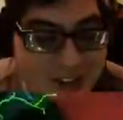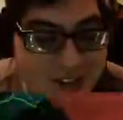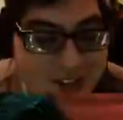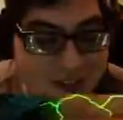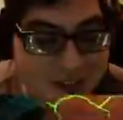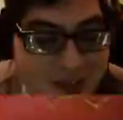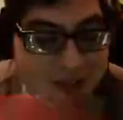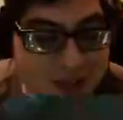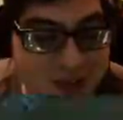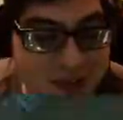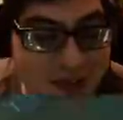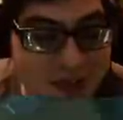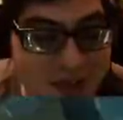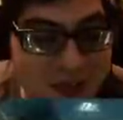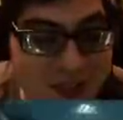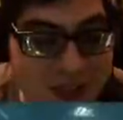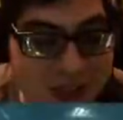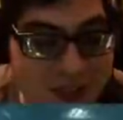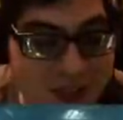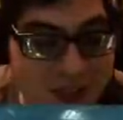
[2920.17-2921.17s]
Or people who
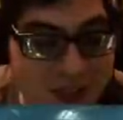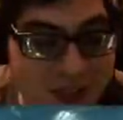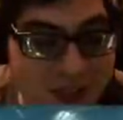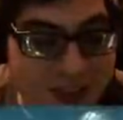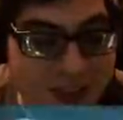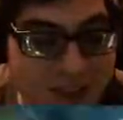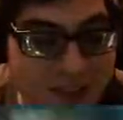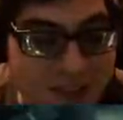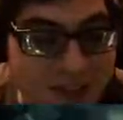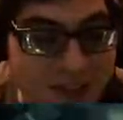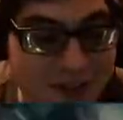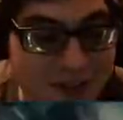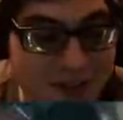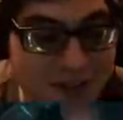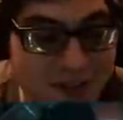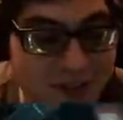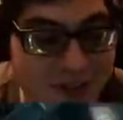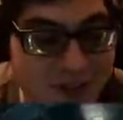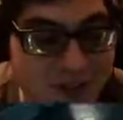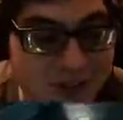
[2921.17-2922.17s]
like to listen
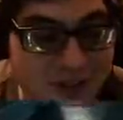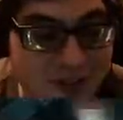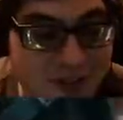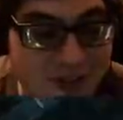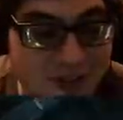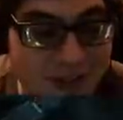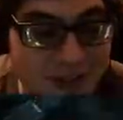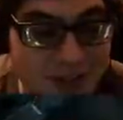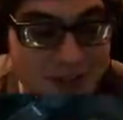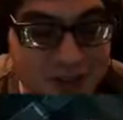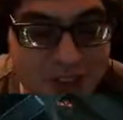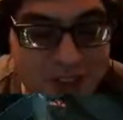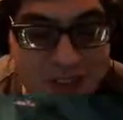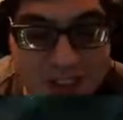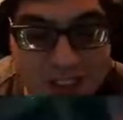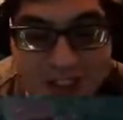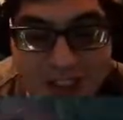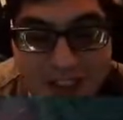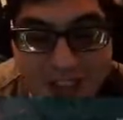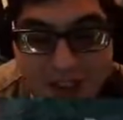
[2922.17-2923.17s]
to a bunch of
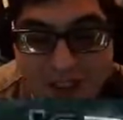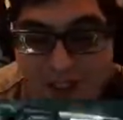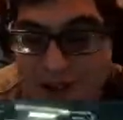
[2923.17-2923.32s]
canned